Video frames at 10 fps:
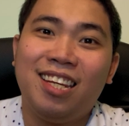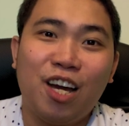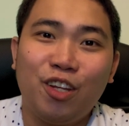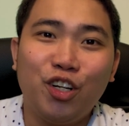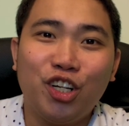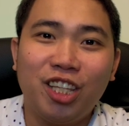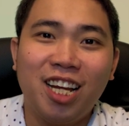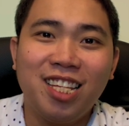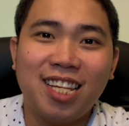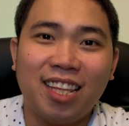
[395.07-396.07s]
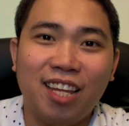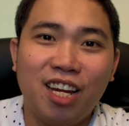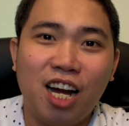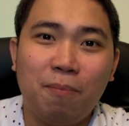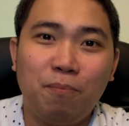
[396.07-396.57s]
Now that you're done setting
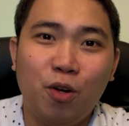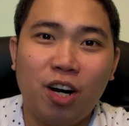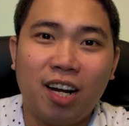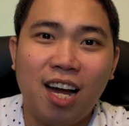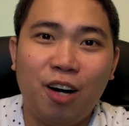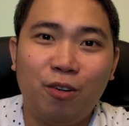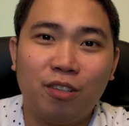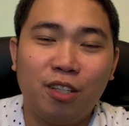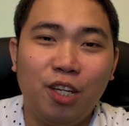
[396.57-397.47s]
up your account,